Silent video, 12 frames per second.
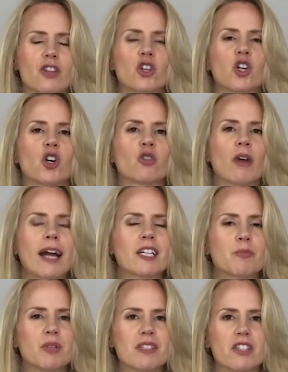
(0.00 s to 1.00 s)
The correct
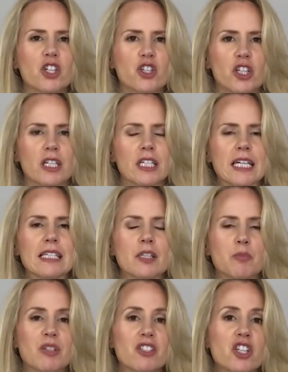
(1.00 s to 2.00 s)
position is a
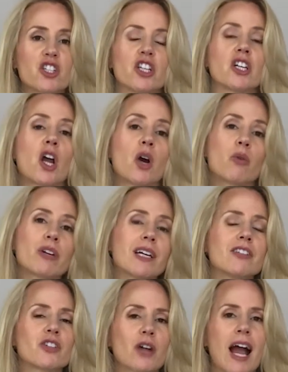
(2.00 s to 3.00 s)
position where,
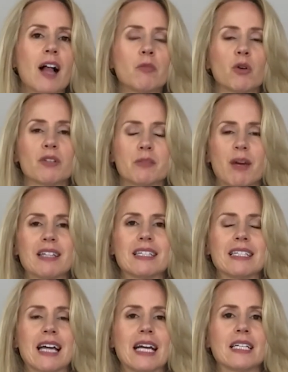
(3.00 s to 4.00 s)
yes, your elbow is bent at
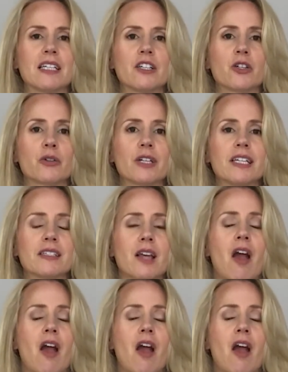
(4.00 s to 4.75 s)
90 degrees,